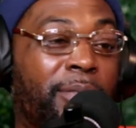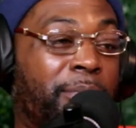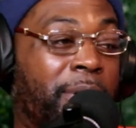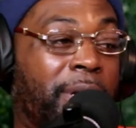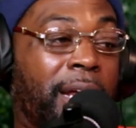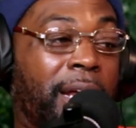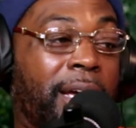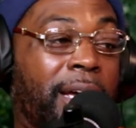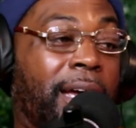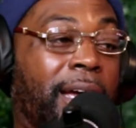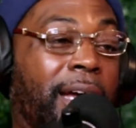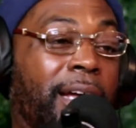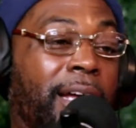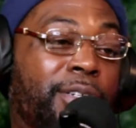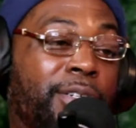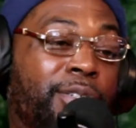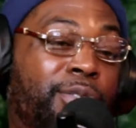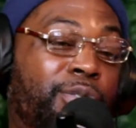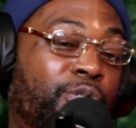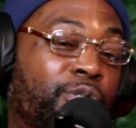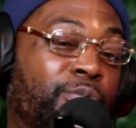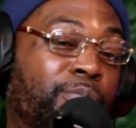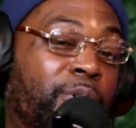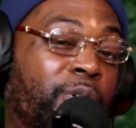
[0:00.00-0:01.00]
I got 2
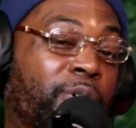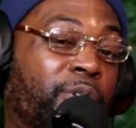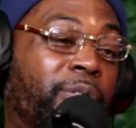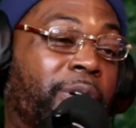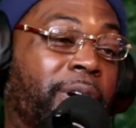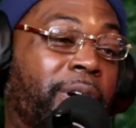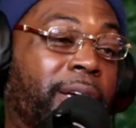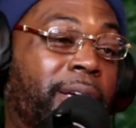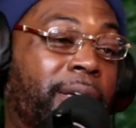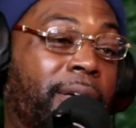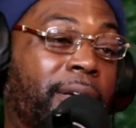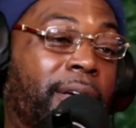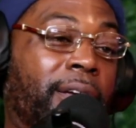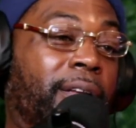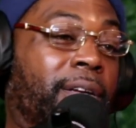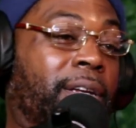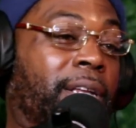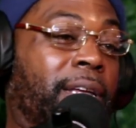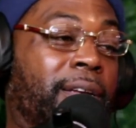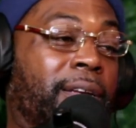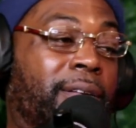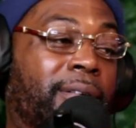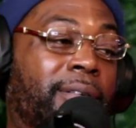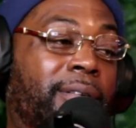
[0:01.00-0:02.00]
more right here that
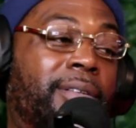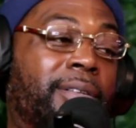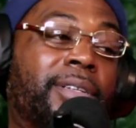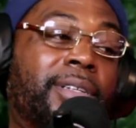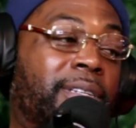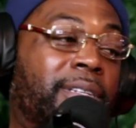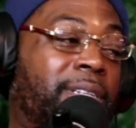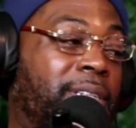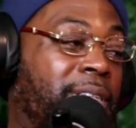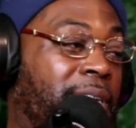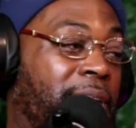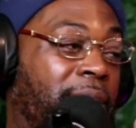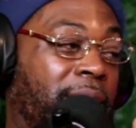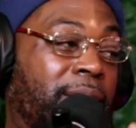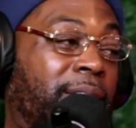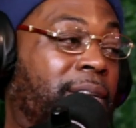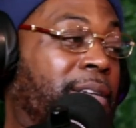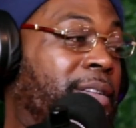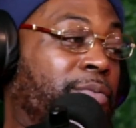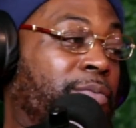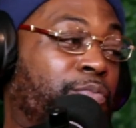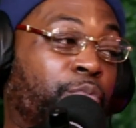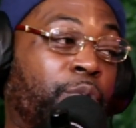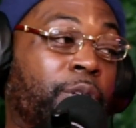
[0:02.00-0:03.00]

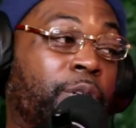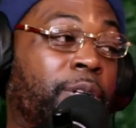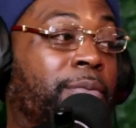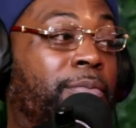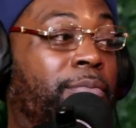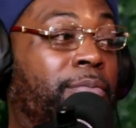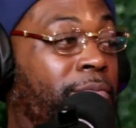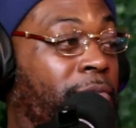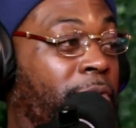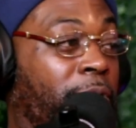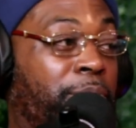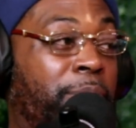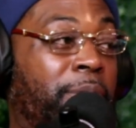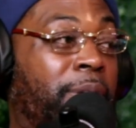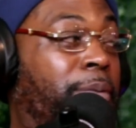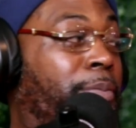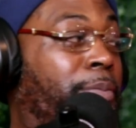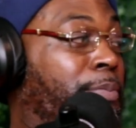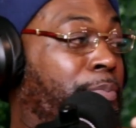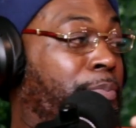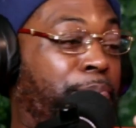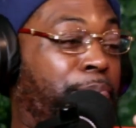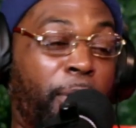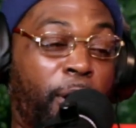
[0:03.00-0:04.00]
would be
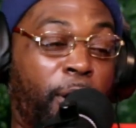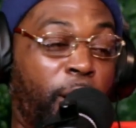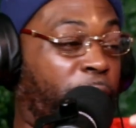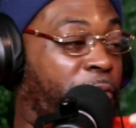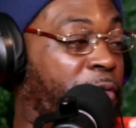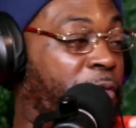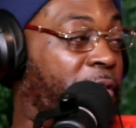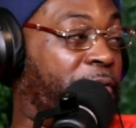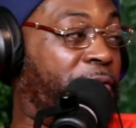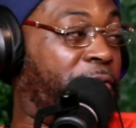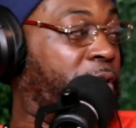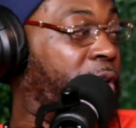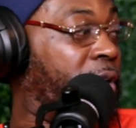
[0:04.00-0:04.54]
perfect for you.